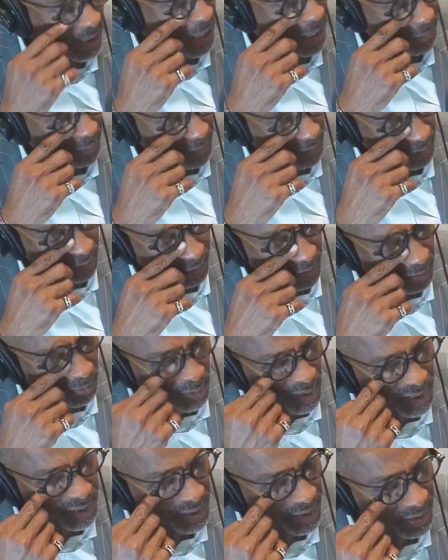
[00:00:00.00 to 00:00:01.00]
absolutely.
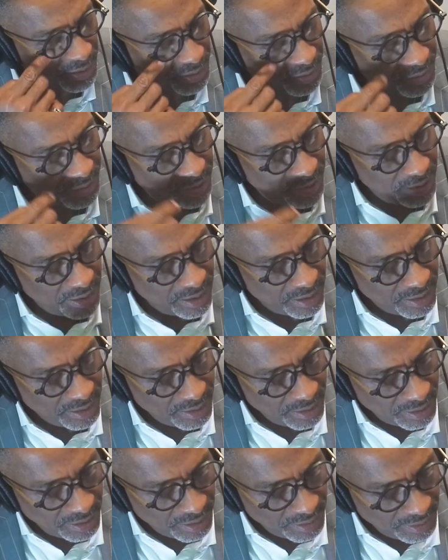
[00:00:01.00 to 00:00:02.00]
When is
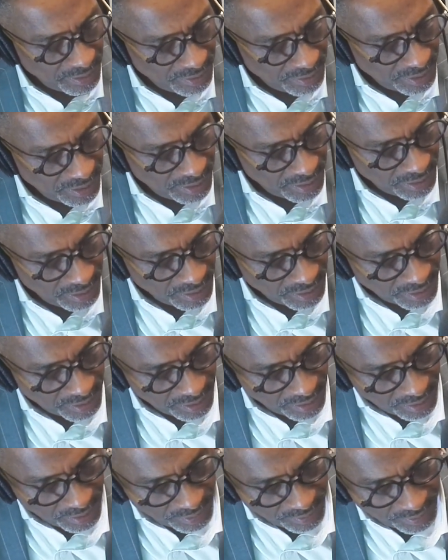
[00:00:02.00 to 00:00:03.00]
the the
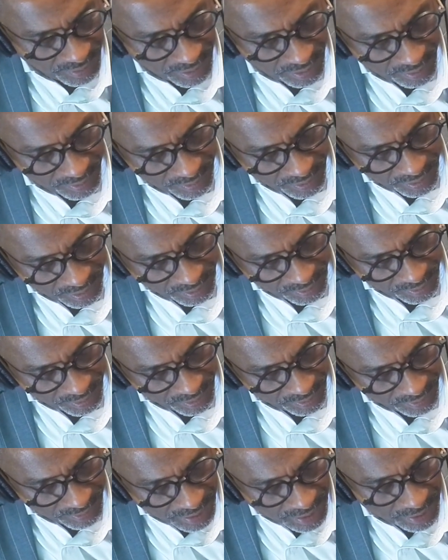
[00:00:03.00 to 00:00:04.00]
the the the
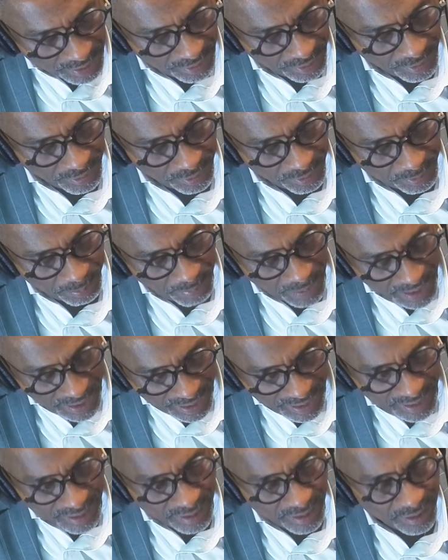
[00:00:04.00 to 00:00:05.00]
debt is
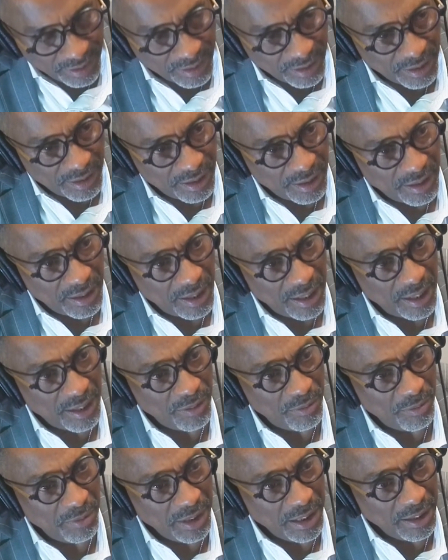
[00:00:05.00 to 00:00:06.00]
paid?
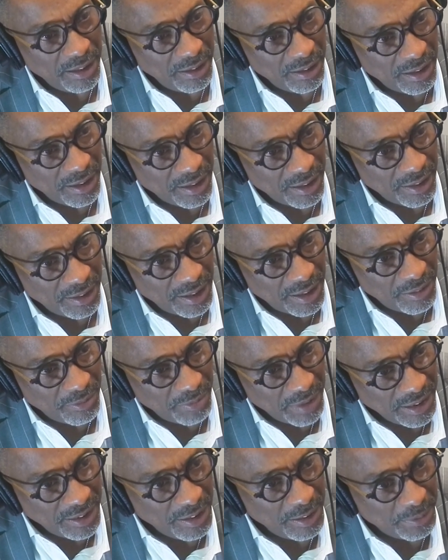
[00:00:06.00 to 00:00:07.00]
and we and, and
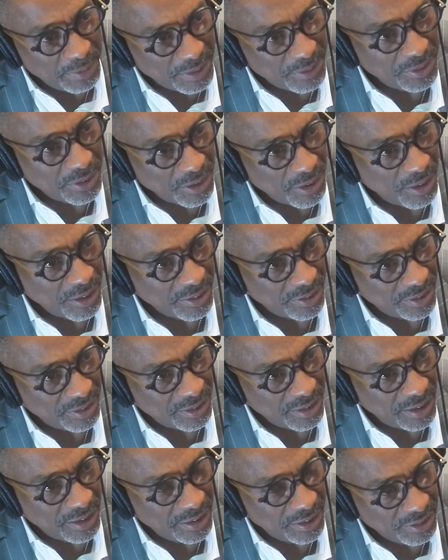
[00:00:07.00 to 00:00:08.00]
redemption starts
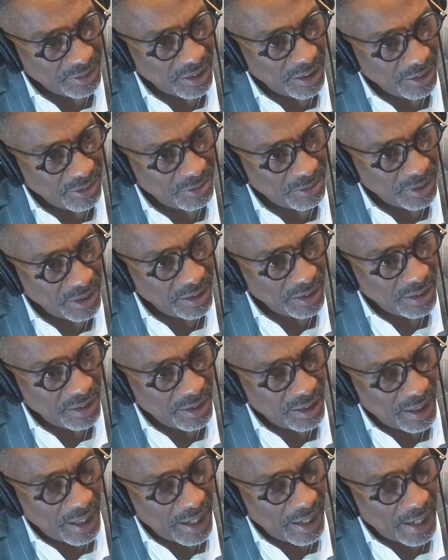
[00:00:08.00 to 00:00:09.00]
in this country.
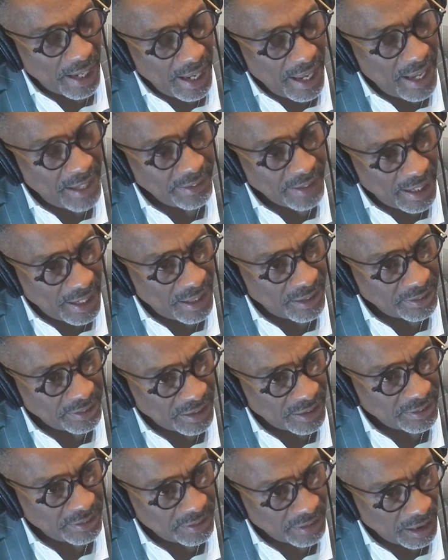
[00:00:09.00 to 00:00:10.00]
Right. And I had to ask
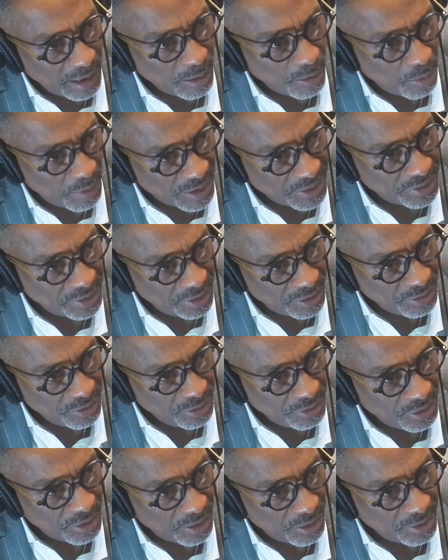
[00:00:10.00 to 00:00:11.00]
that same question in
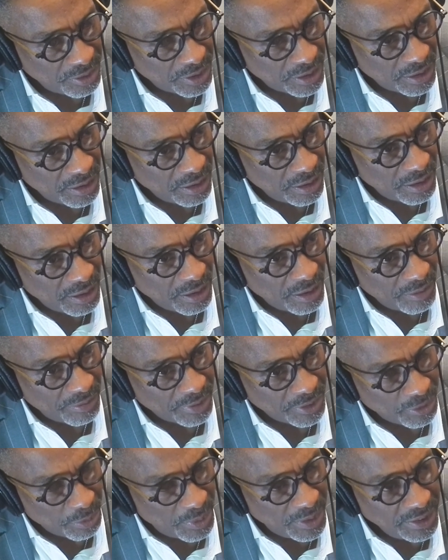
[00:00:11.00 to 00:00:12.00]
New Jersey
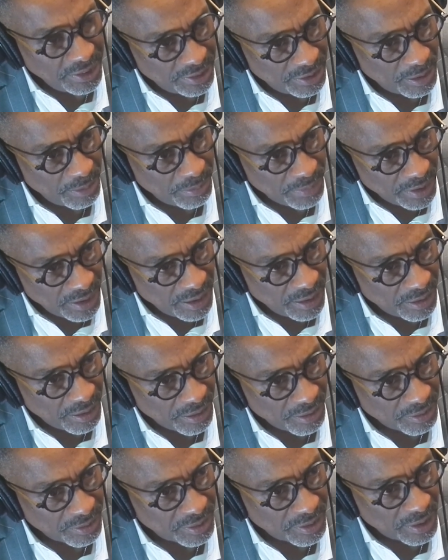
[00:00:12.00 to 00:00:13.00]
for 20 something
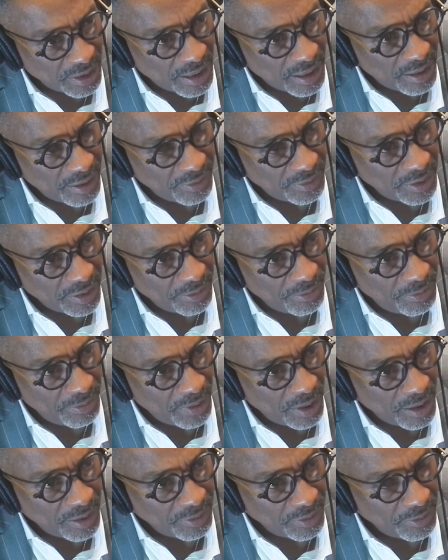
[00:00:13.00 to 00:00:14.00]
years as a,
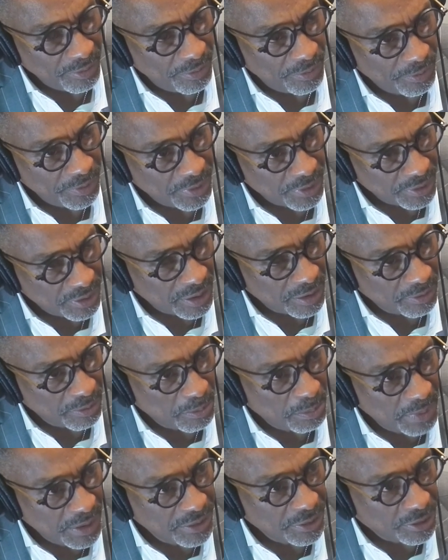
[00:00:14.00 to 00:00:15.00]
as a successful
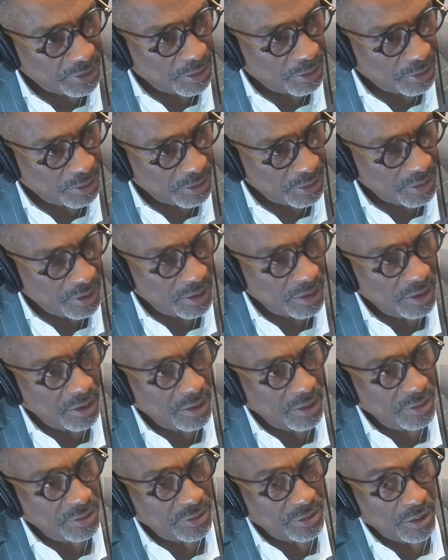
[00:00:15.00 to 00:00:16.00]
business owner,
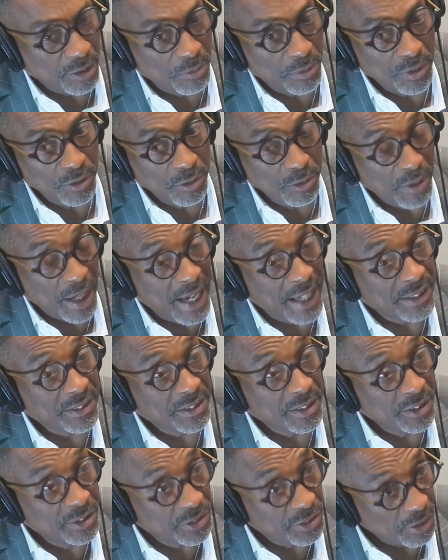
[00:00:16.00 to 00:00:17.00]
someone who
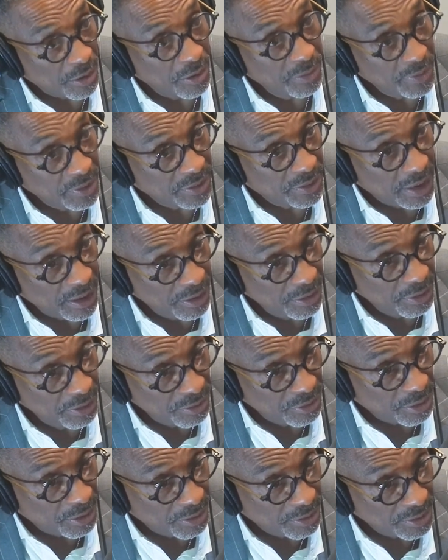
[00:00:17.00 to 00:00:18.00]
actually served the state of New
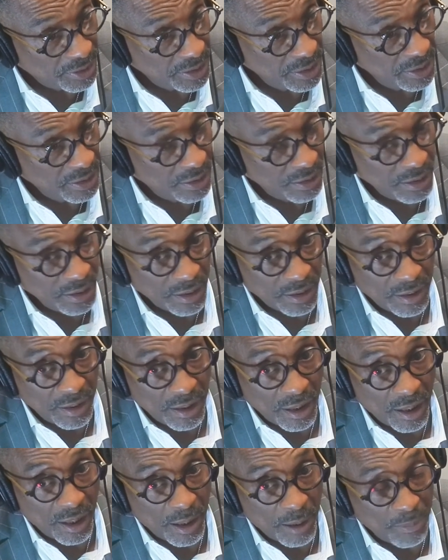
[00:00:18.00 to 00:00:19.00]
Jersey,
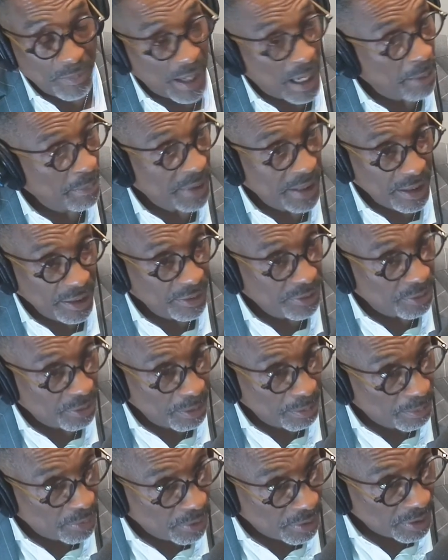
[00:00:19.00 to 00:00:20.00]
um, nominated to the
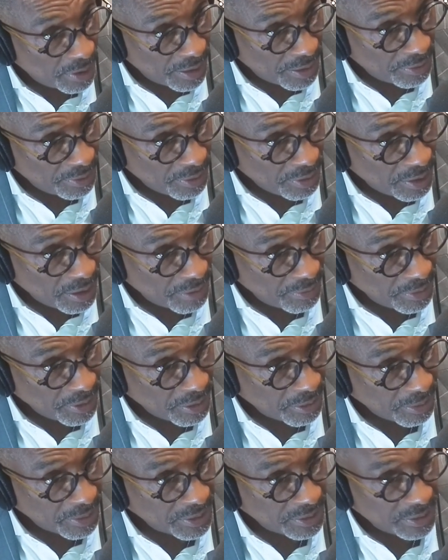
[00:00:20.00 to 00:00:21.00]
board under Governor
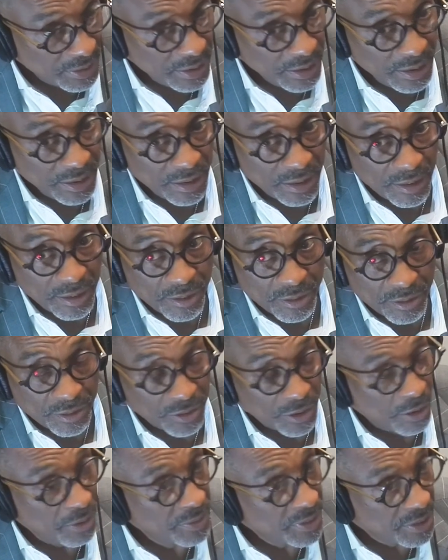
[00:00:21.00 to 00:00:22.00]
Christie,
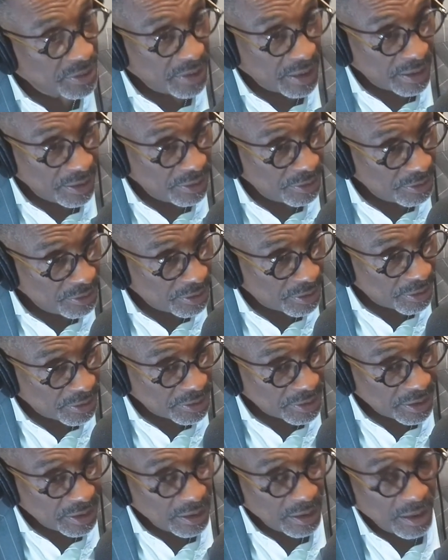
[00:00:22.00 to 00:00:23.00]
mm. served the state of New
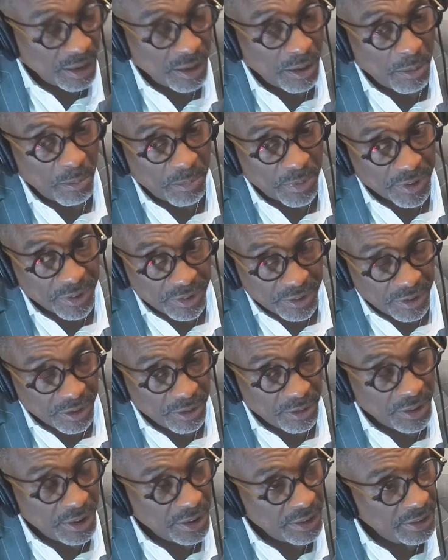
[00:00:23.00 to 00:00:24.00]
Jersey, but
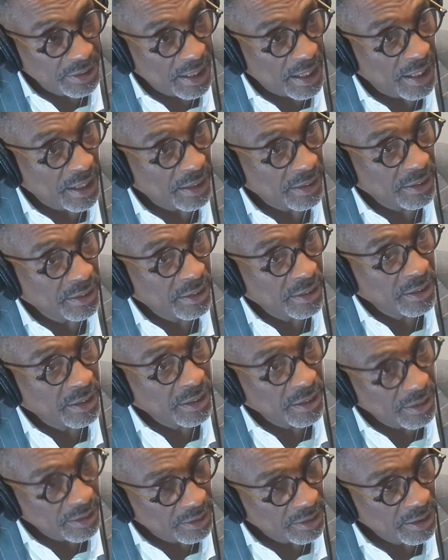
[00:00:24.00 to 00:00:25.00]
still could not
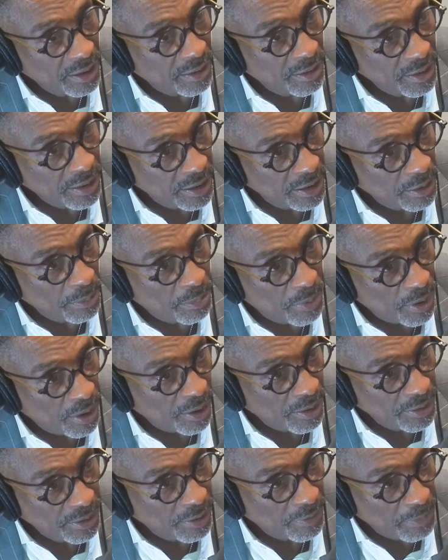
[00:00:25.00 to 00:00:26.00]
clear and get a
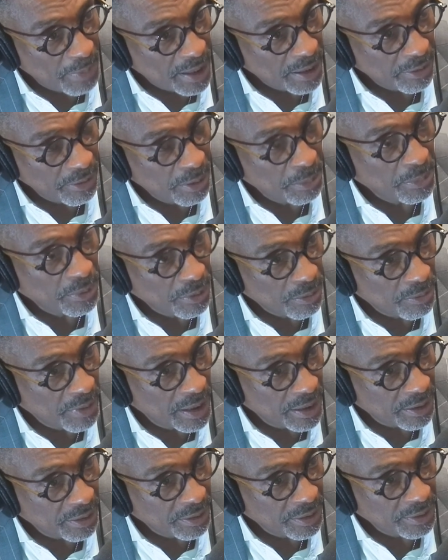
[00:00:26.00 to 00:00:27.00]
pardon of my criminal
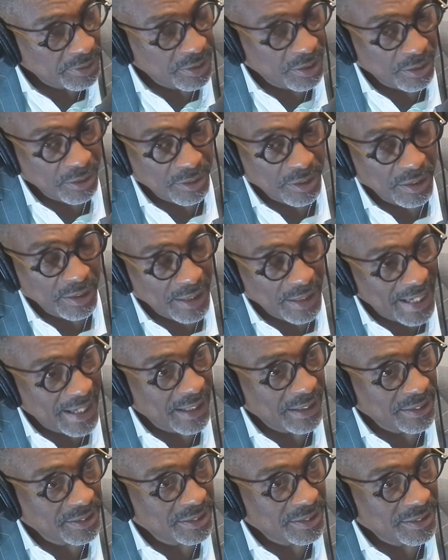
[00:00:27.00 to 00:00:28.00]
record until the
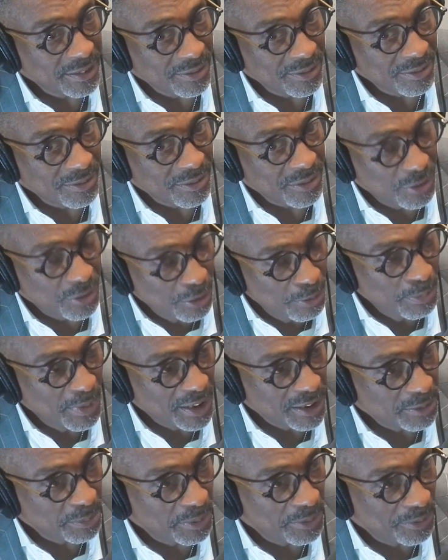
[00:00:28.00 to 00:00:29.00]
last two
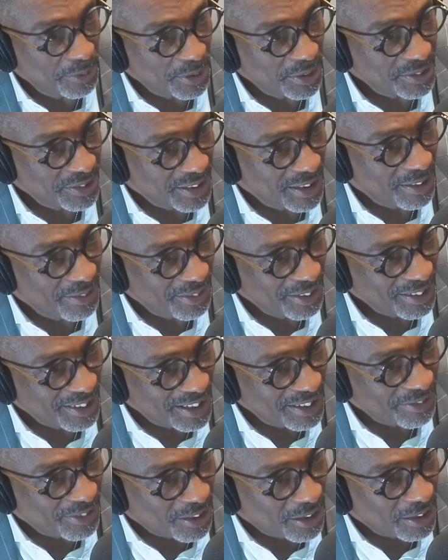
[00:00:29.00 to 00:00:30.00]
months before this governor
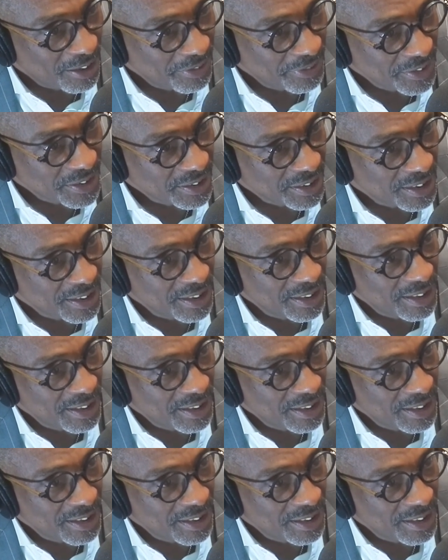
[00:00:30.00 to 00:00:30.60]
left office.